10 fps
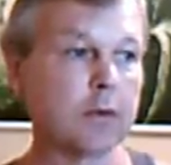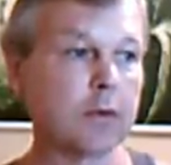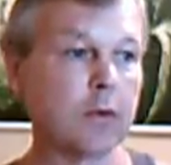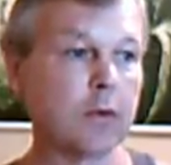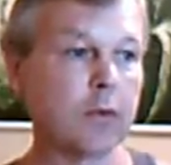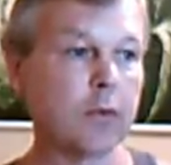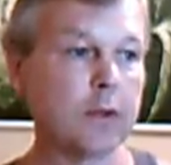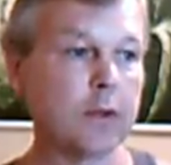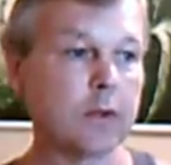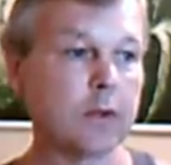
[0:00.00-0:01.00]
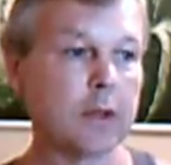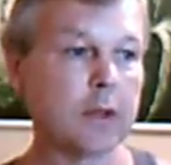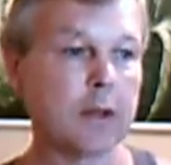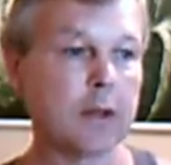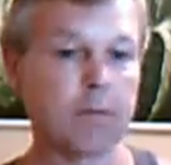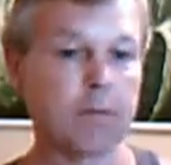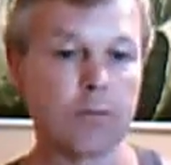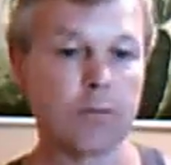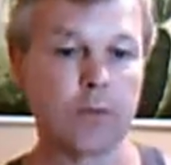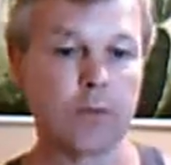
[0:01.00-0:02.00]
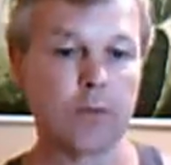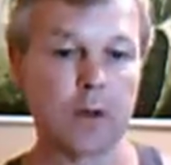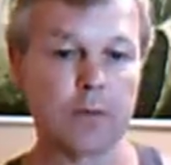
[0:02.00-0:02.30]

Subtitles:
We need to get involved.